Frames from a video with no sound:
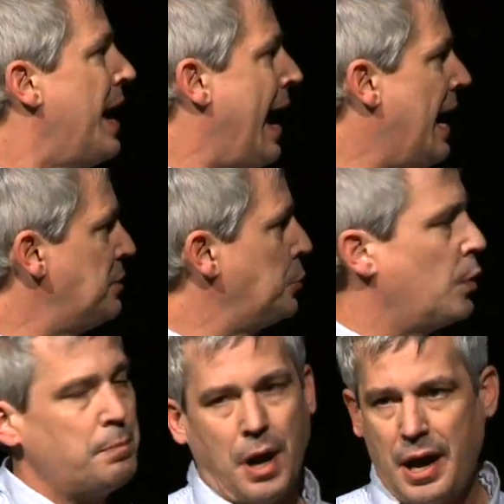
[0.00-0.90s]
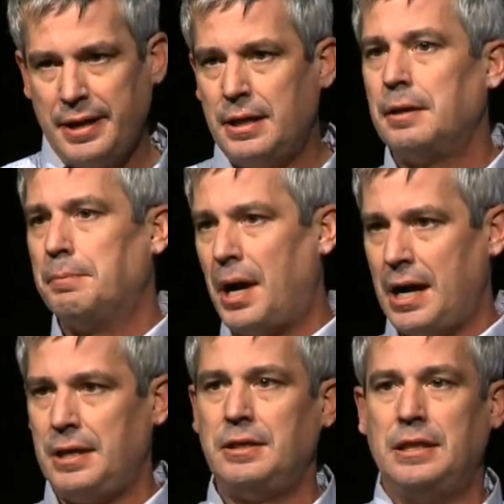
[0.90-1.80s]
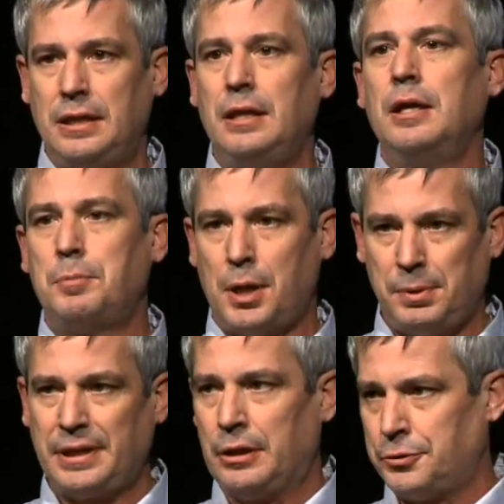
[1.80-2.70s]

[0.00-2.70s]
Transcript: has to abide by the Public Health